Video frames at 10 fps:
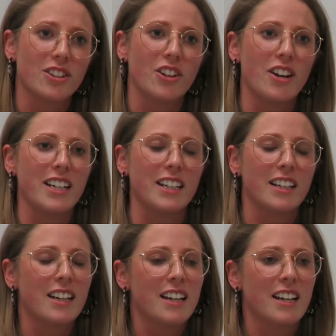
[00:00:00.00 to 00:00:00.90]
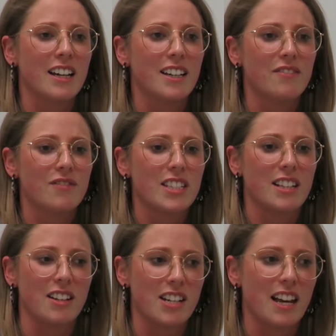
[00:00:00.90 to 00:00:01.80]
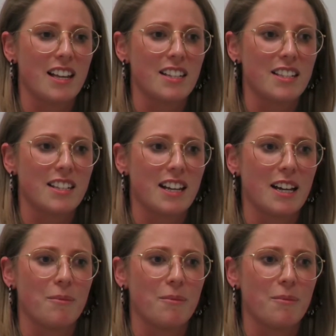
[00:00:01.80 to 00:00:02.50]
to learning, such as